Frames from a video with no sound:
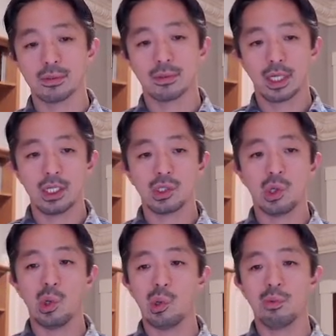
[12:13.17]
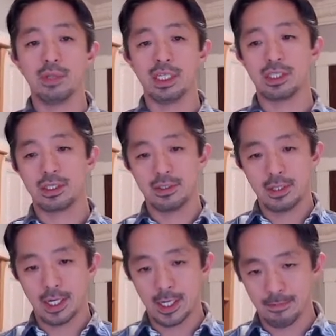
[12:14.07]
Okay, so this
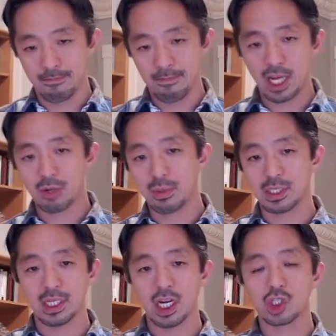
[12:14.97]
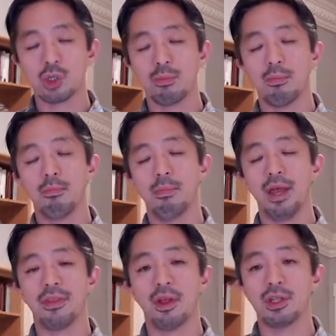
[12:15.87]
uh, Heckman selection
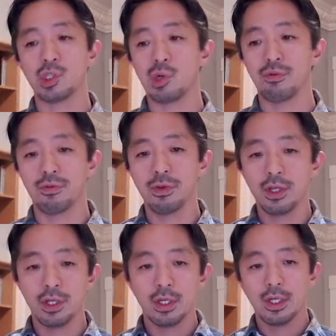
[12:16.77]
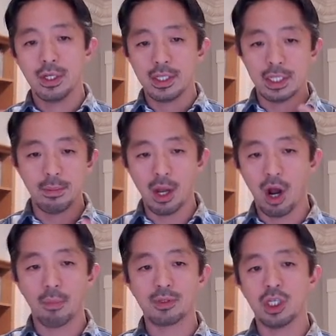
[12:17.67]
method sort of
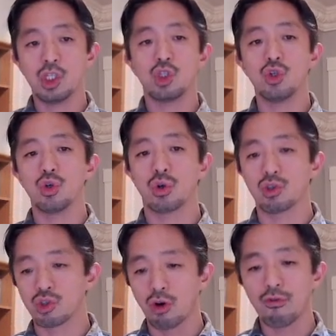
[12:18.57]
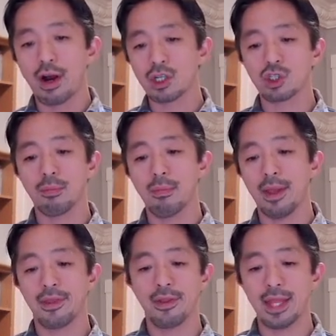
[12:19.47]
developed into control function
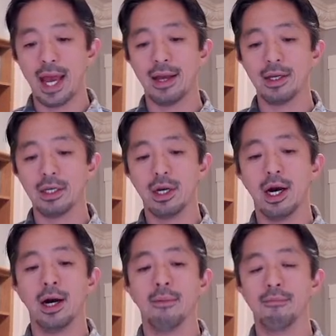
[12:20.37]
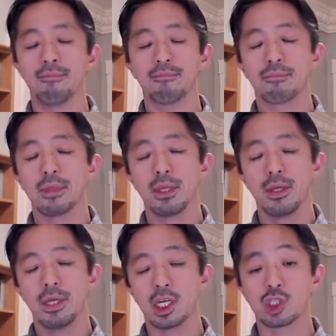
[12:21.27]
method that um,
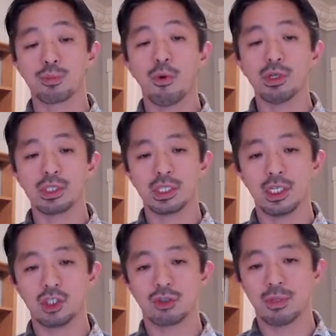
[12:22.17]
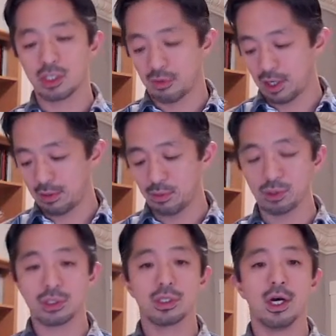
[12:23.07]
exploits the instrumental variables,
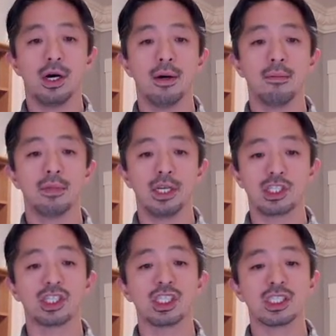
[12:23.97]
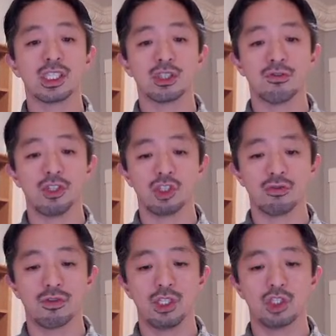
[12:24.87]
uh, the existence of
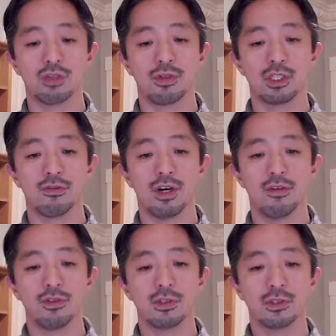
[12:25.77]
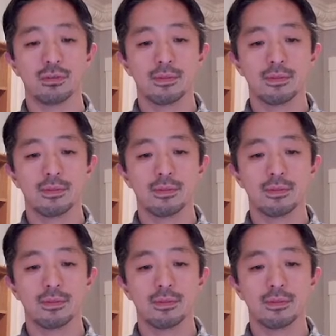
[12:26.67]
instrumental variables.